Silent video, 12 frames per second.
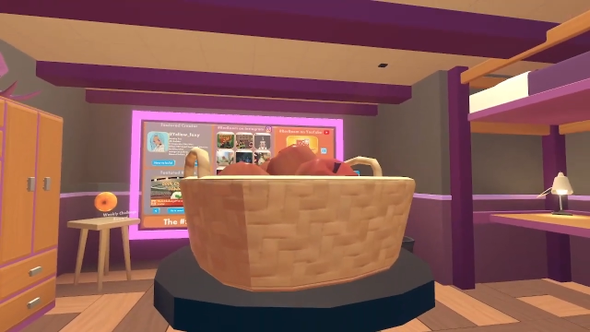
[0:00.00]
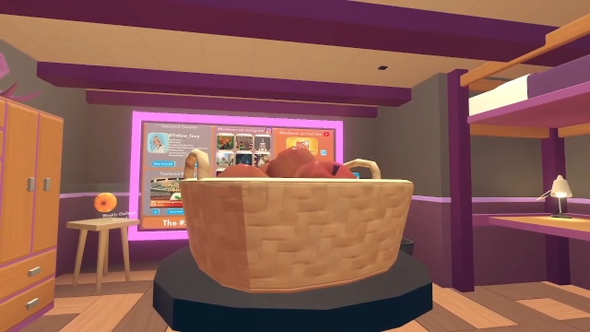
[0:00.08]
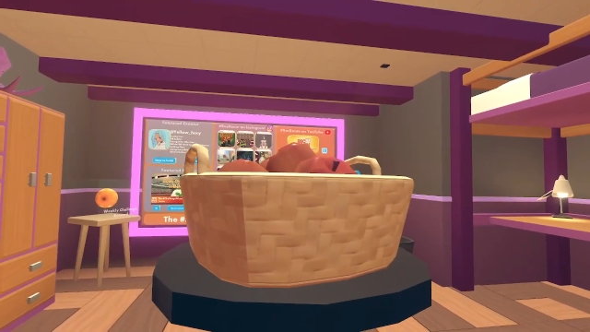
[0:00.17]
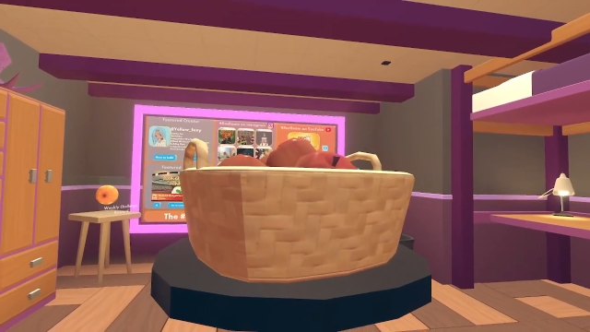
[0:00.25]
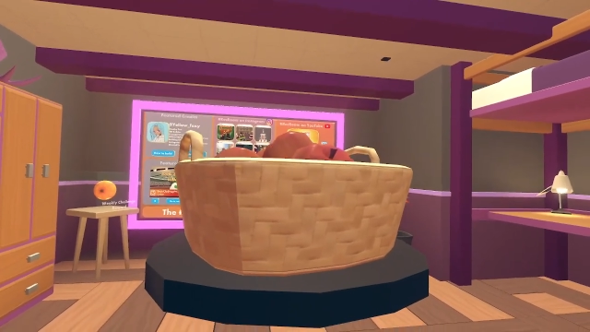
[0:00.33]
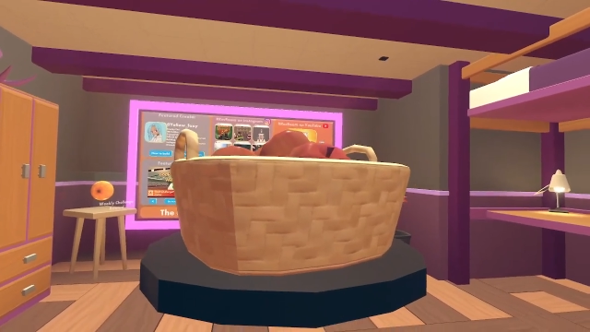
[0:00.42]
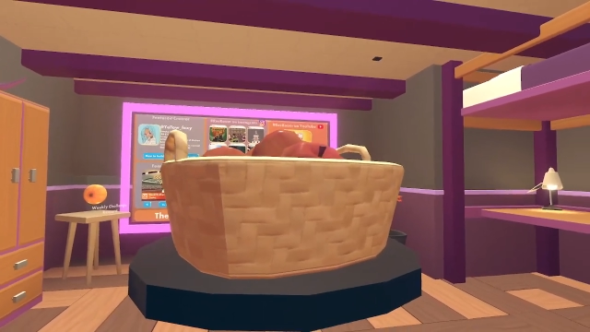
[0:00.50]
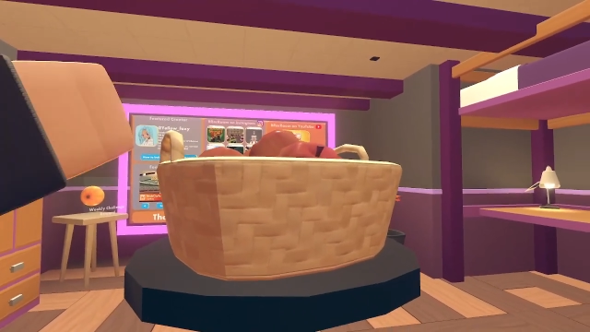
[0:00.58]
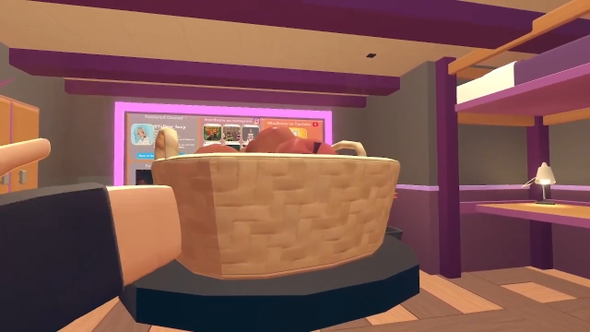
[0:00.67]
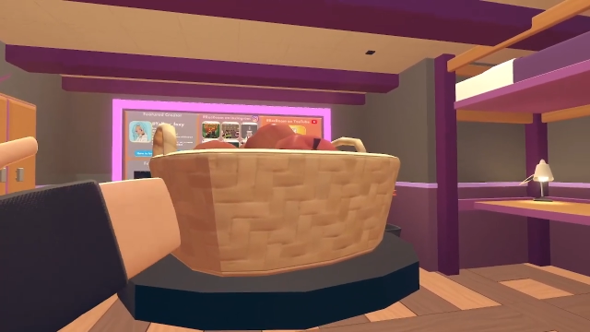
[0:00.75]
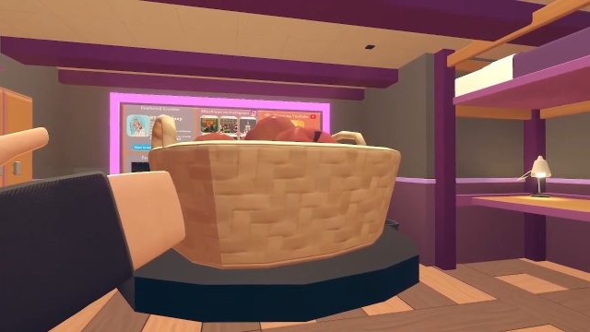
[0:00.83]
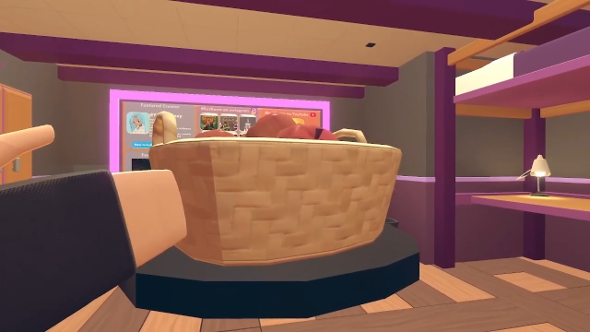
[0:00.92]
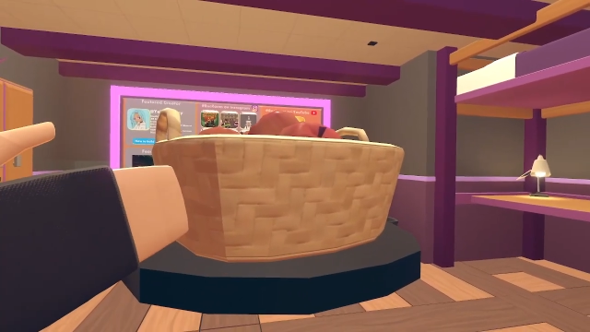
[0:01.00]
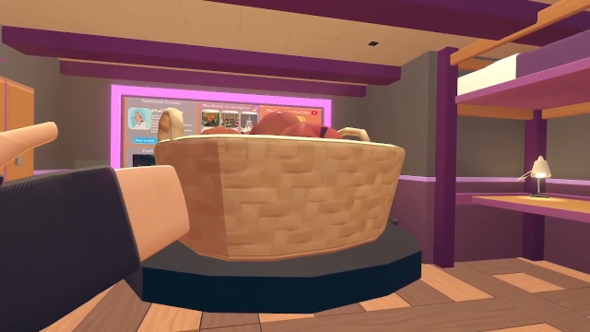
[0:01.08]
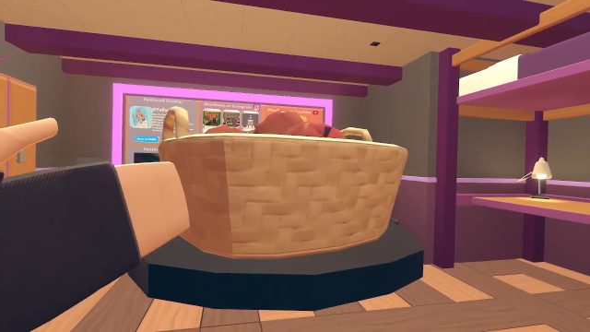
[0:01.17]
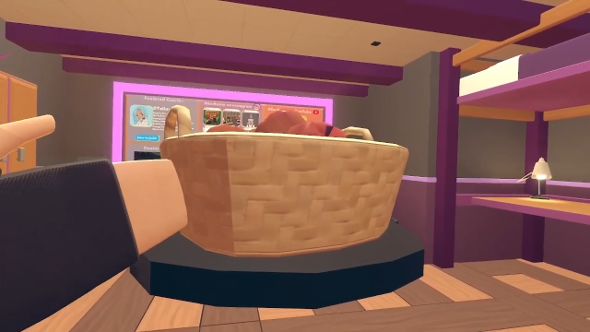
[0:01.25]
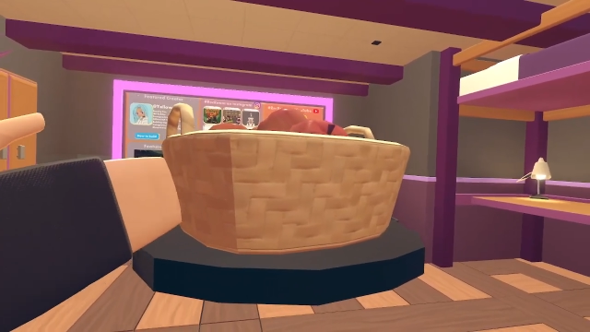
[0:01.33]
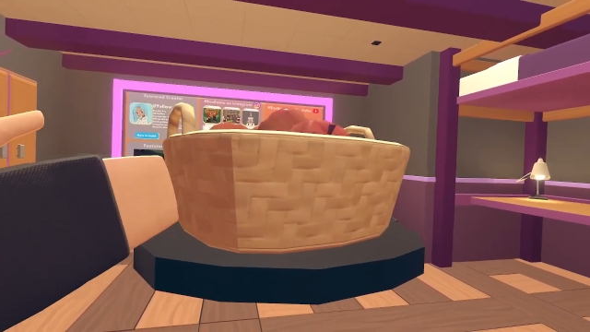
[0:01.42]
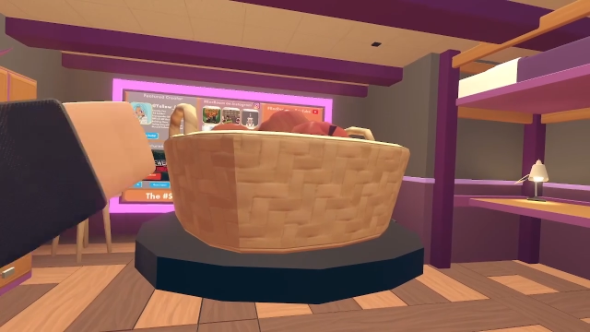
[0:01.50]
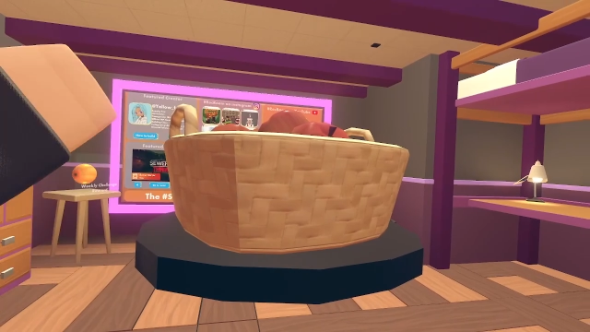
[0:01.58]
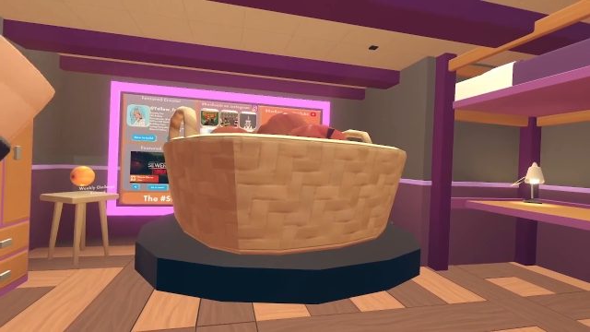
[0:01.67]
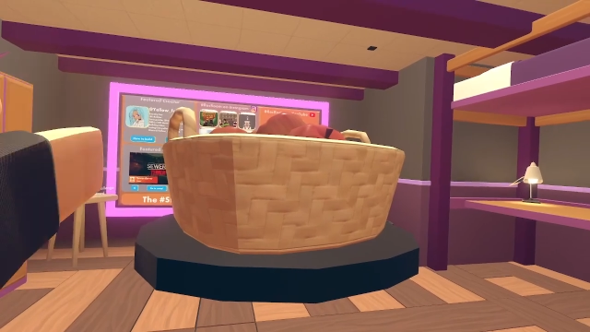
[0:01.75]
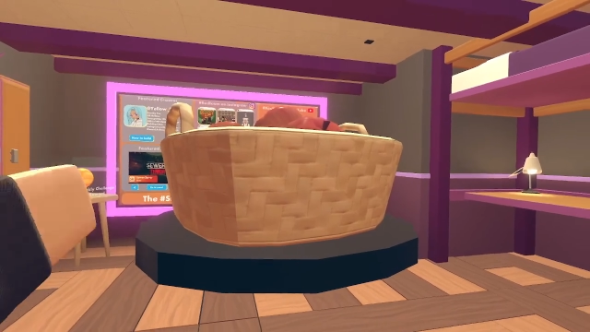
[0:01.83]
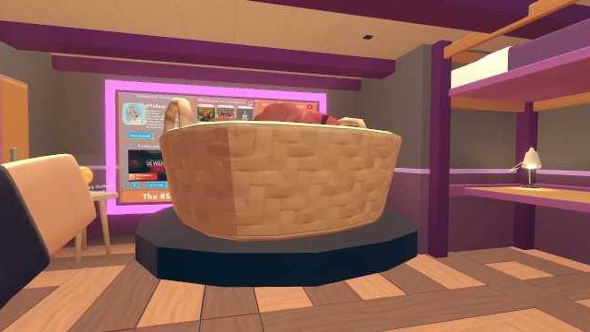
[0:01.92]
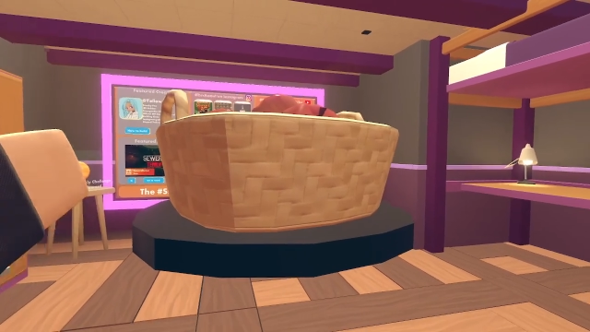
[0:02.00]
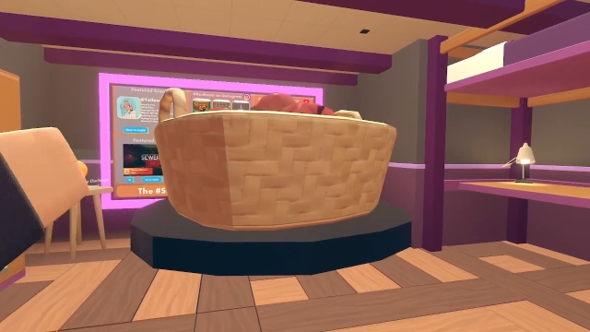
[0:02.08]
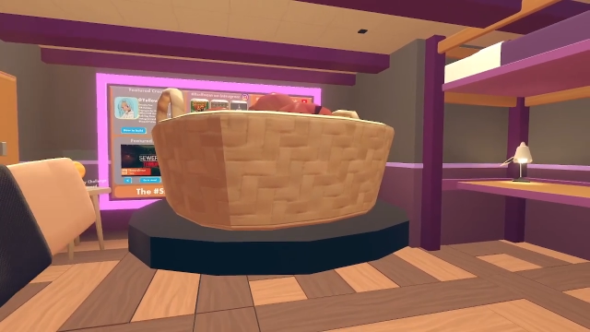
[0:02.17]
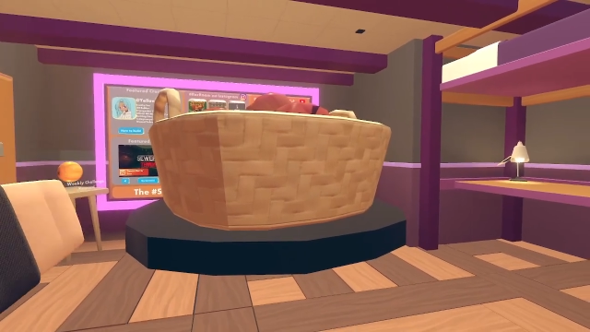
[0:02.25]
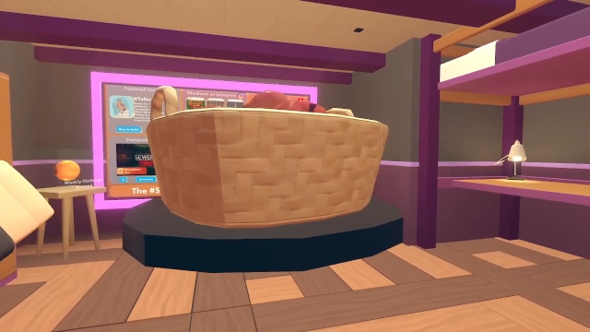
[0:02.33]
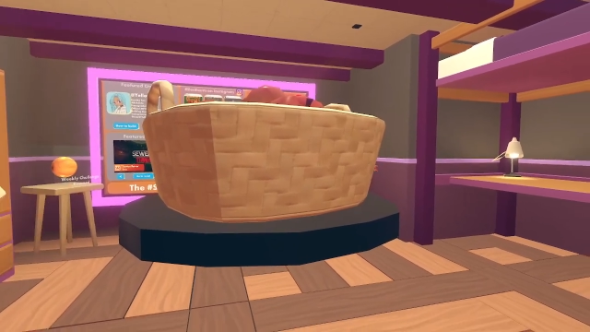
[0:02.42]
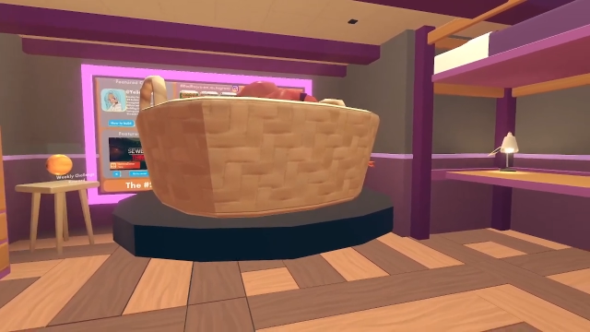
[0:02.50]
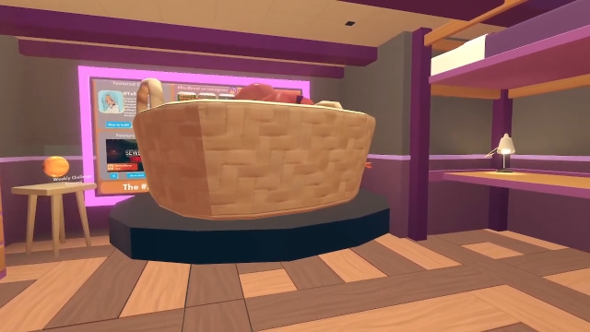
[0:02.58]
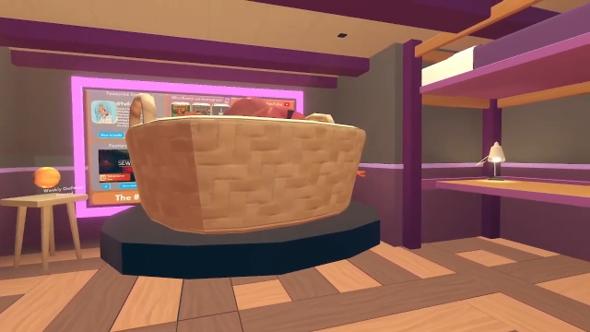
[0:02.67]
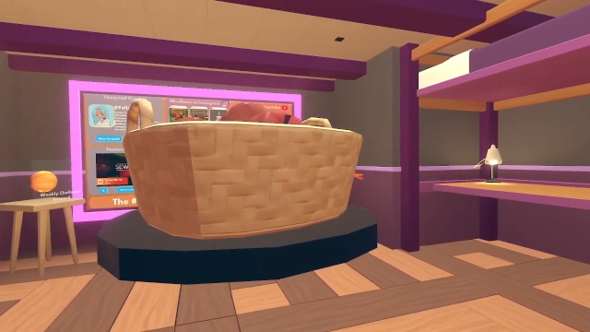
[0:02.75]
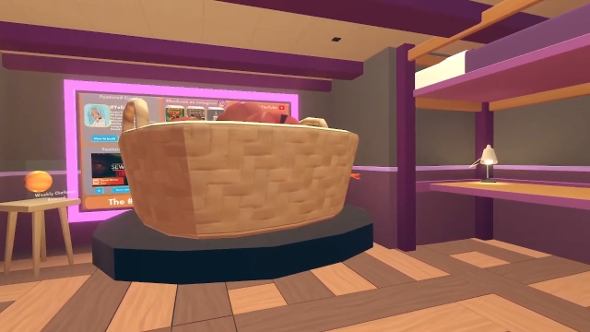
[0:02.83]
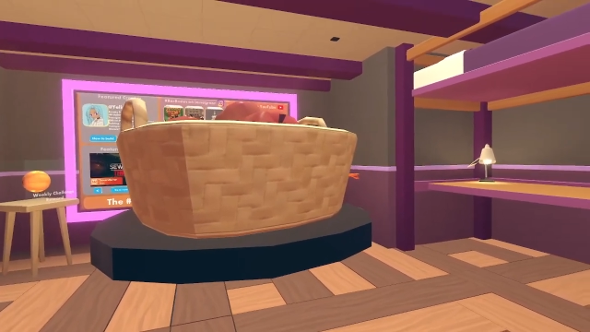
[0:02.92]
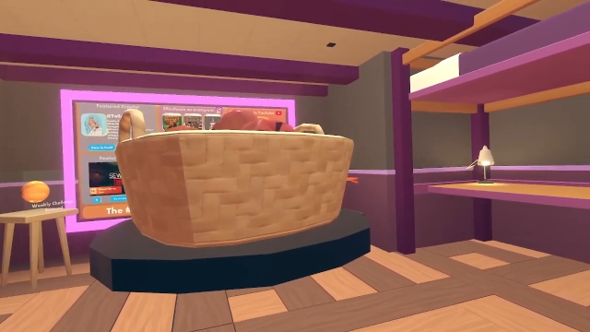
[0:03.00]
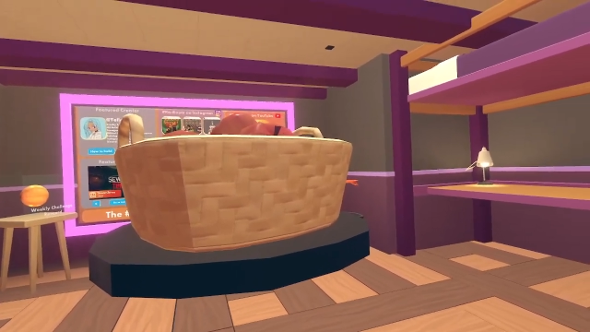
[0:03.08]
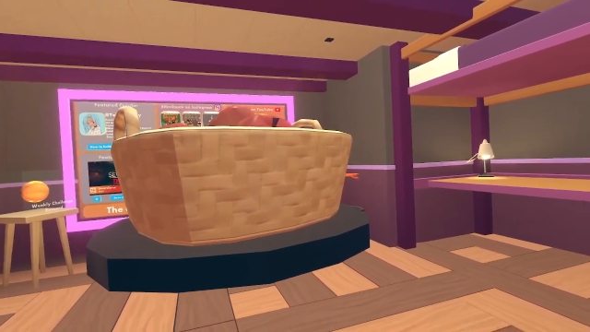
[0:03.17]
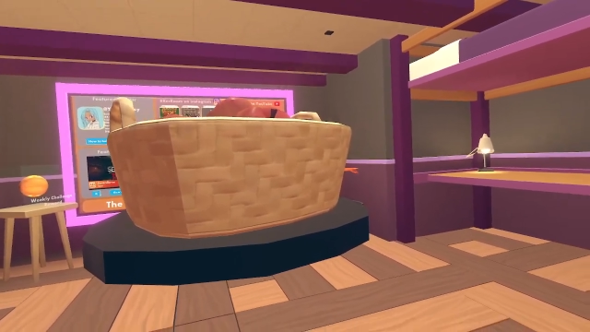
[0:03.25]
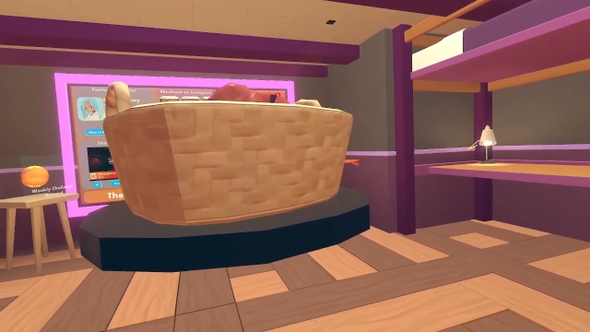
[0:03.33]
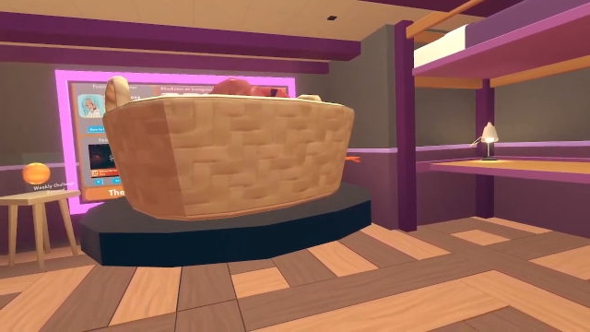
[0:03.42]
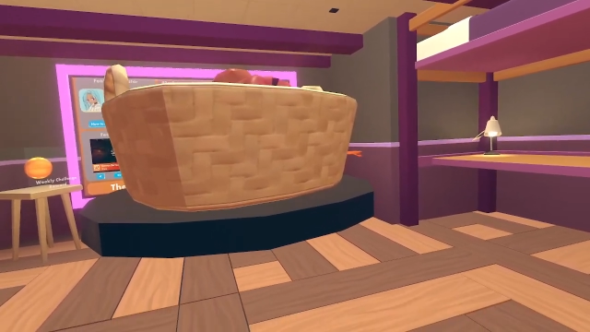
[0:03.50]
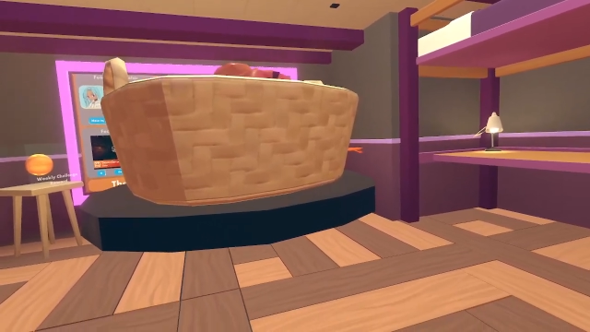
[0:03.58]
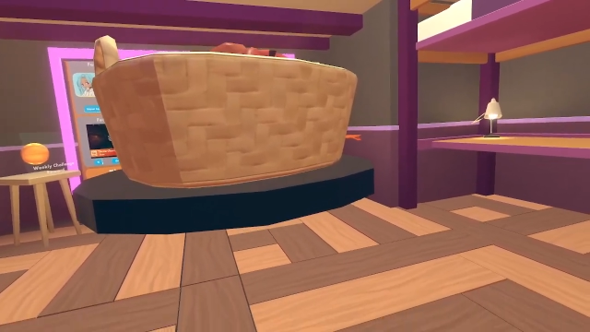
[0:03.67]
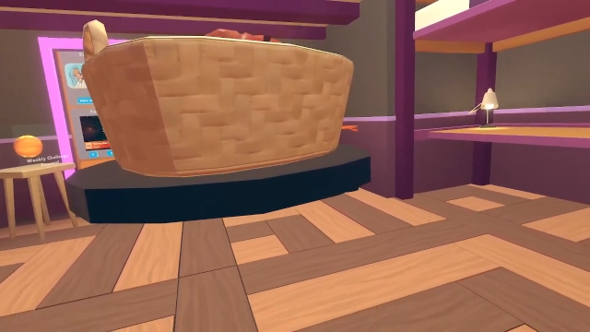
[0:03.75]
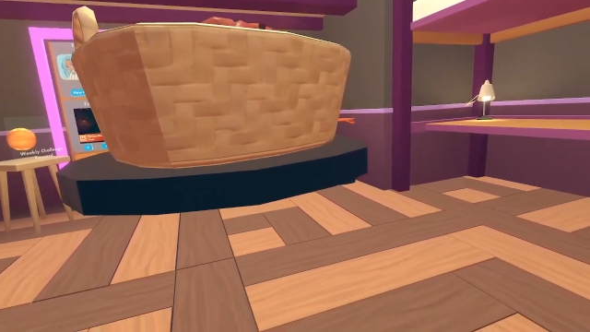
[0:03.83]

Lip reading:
Nobody's mouth can be seen.